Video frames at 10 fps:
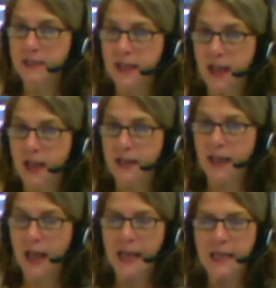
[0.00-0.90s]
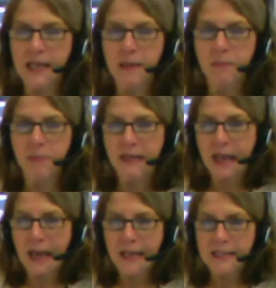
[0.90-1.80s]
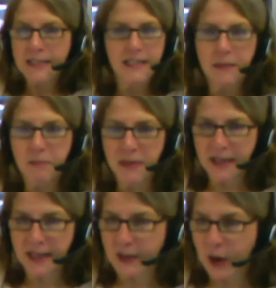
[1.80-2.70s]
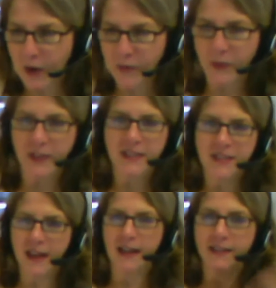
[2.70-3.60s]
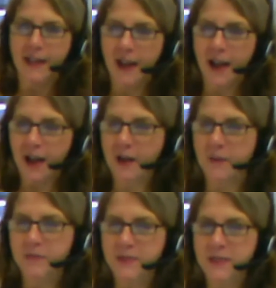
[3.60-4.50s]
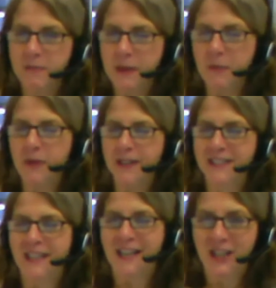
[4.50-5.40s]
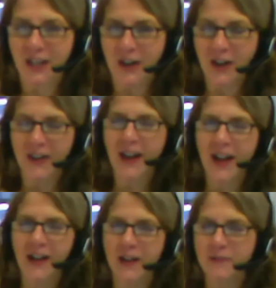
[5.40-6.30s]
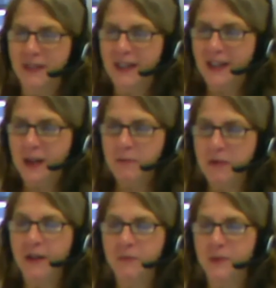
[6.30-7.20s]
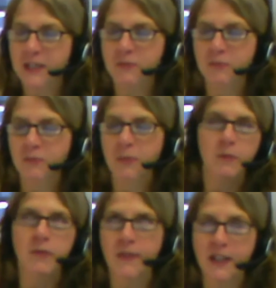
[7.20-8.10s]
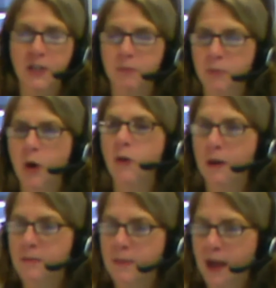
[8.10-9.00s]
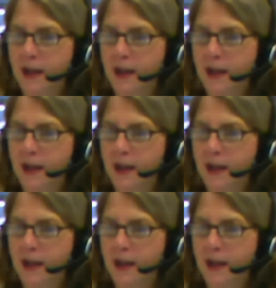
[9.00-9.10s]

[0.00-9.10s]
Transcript: the NAEPSDP conference that some people in Extension are. It's for program